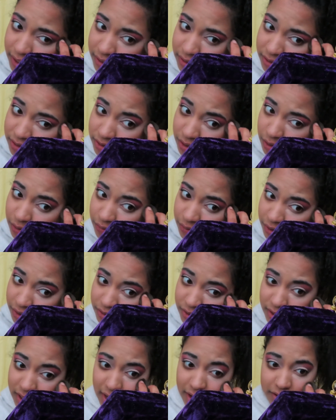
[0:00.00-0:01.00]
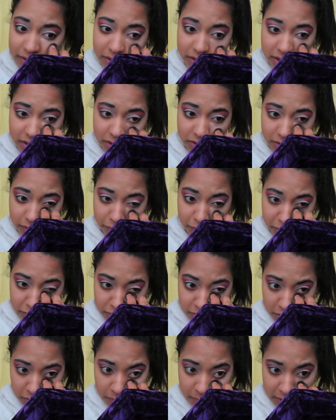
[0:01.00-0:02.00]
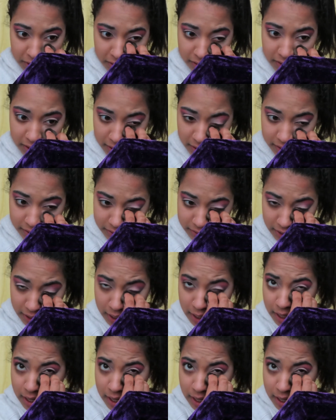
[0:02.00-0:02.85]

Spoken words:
It's so versatile. You can use it for so many things.